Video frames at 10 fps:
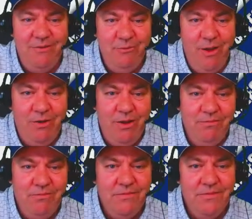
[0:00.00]

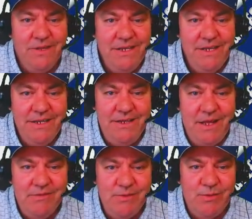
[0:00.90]
Welcome. Hit
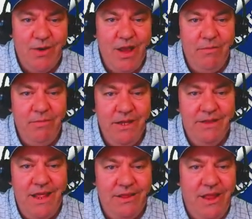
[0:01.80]
that subscribe.
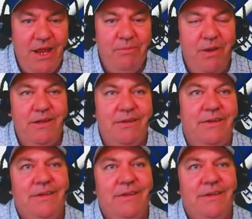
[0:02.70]
Hit that like button.